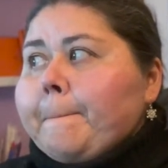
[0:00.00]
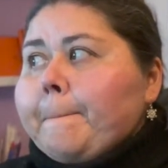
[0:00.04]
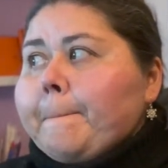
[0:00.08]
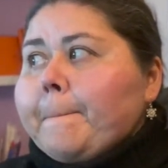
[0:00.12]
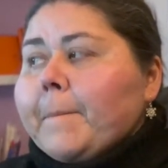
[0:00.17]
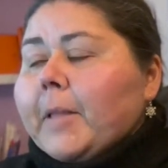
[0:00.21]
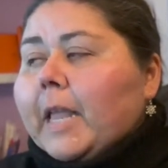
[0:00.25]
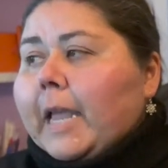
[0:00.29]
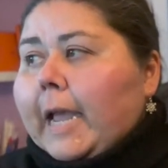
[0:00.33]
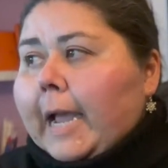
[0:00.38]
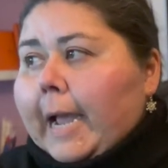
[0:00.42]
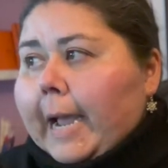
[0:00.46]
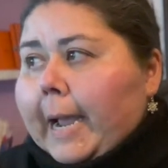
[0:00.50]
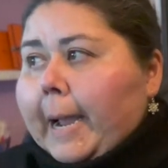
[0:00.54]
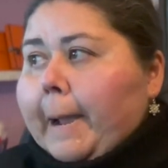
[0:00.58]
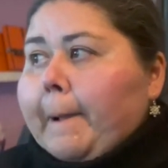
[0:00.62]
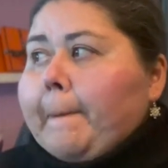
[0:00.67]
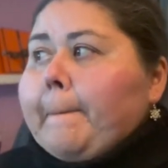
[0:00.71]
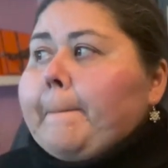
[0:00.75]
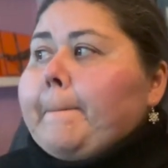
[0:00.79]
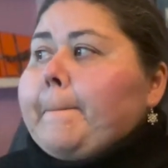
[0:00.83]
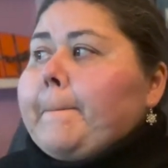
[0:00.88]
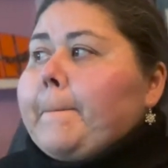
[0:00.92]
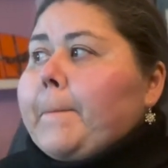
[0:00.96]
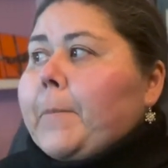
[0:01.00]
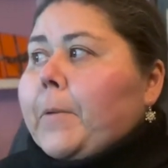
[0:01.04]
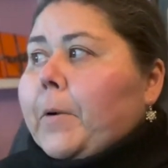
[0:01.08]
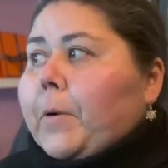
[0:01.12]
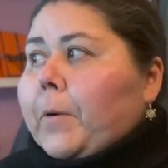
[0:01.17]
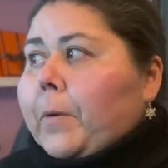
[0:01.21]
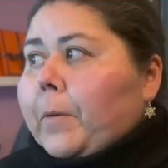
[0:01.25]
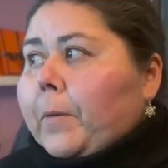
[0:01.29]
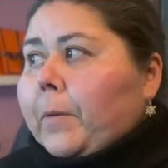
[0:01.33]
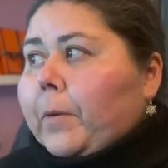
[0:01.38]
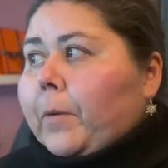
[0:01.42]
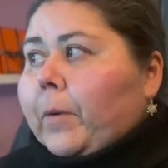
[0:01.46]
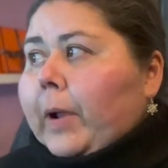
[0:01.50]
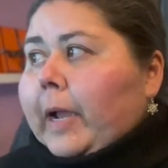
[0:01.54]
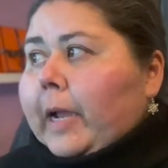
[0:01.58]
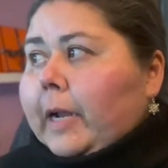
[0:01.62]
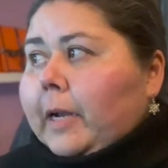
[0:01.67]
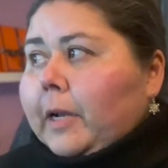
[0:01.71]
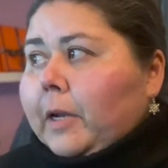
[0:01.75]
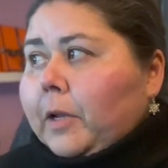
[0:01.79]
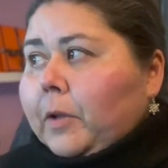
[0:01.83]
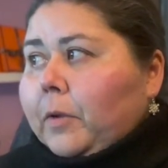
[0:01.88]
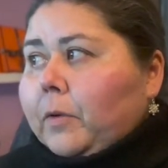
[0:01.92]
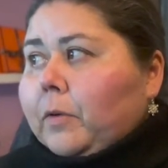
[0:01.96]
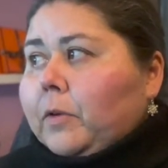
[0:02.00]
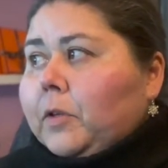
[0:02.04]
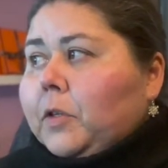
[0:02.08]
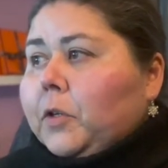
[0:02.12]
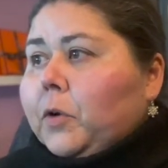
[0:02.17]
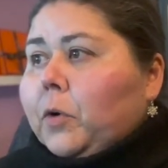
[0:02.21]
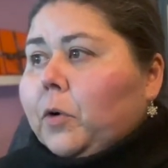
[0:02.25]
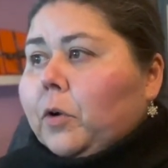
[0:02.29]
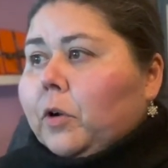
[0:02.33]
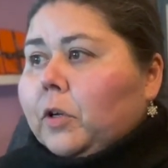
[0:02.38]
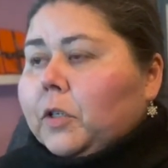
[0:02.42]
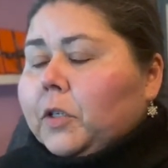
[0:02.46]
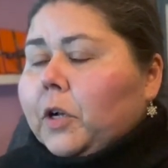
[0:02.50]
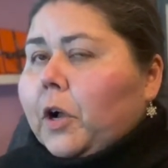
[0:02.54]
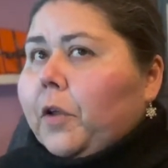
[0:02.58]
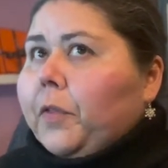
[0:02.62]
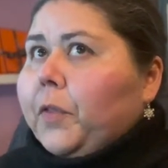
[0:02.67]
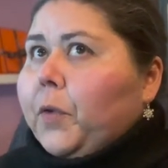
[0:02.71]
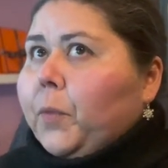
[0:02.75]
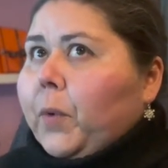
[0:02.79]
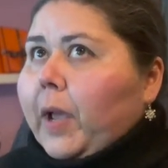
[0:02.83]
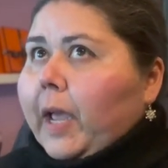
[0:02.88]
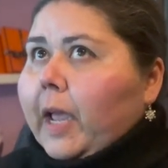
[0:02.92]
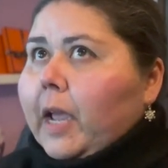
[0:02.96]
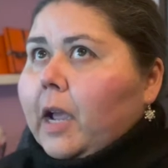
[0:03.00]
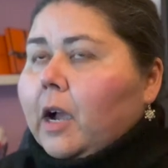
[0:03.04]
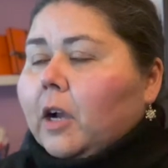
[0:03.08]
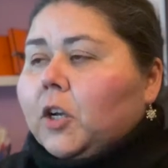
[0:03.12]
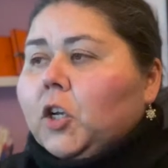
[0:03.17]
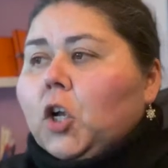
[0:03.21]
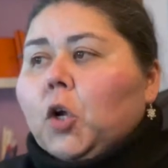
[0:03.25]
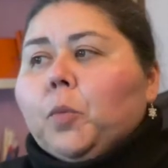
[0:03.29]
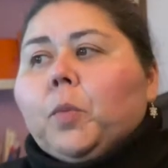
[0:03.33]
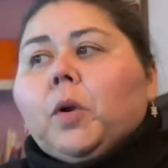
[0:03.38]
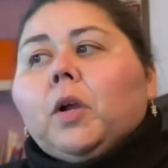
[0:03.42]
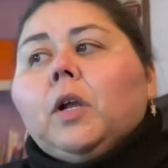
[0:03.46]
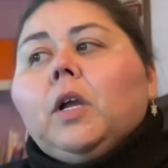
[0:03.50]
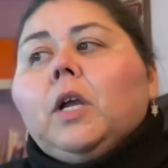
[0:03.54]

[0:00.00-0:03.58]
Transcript: Okay, great news, your order's on the way, October.